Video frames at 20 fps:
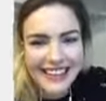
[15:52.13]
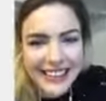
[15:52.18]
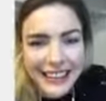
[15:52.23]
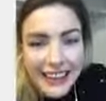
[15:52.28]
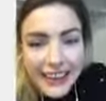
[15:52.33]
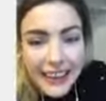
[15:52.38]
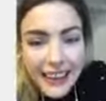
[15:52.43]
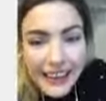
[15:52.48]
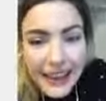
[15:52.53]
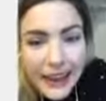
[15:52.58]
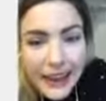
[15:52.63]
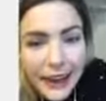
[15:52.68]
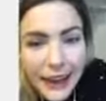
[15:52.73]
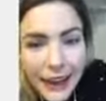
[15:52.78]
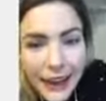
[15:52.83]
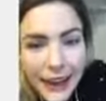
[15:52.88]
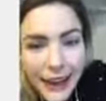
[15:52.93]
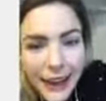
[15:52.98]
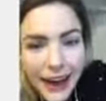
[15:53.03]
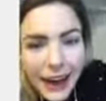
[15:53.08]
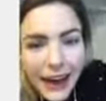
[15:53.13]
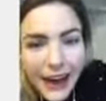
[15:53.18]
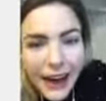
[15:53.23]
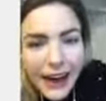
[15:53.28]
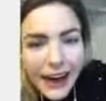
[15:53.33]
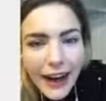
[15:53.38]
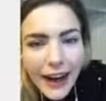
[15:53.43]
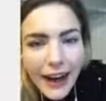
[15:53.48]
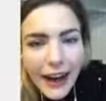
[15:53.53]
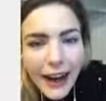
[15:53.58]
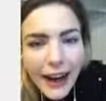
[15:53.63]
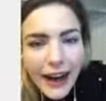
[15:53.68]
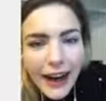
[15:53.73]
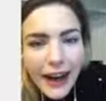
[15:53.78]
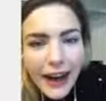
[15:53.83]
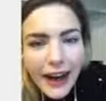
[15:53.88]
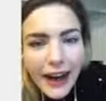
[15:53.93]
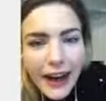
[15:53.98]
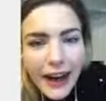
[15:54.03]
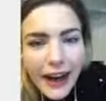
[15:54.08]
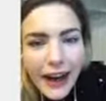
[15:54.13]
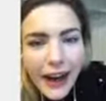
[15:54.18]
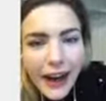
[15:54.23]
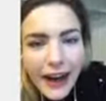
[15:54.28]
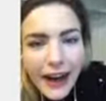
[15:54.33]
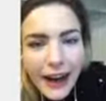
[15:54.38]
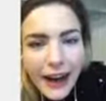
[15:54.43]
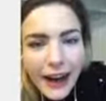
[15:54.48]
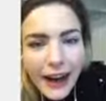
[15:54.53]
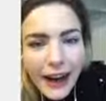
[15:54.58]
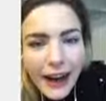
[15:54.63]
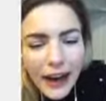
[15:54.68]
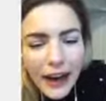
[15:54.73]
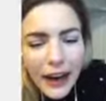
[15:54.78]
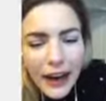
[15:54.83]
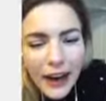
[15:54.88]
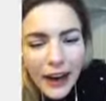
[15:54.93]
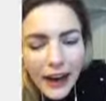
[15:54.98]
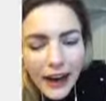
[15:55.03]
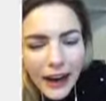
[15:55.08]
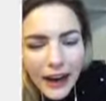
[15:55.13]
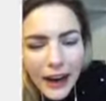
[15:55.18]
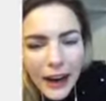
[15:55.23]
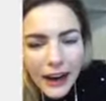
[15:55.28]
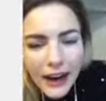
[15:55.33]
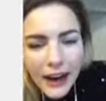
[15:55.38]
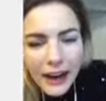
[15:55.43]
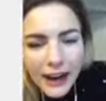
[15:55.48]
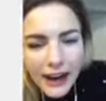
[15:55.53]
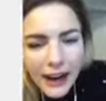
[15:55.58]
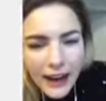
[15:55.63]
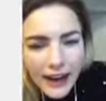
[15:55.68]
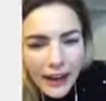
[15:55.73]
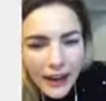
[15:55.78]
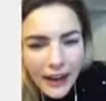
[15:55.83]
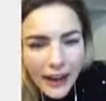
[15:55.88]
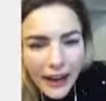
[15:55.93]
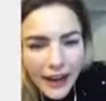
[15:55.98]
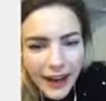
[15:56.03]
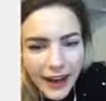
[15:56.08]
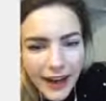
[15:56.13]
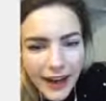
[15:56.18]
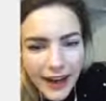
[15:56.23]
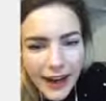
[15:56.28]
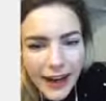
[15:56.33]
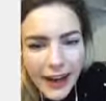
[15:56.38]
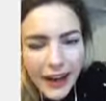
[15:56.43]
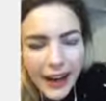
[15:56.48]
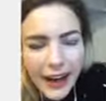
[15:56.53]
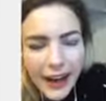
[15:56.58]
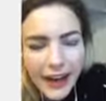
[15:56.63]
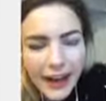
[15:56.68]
(silent)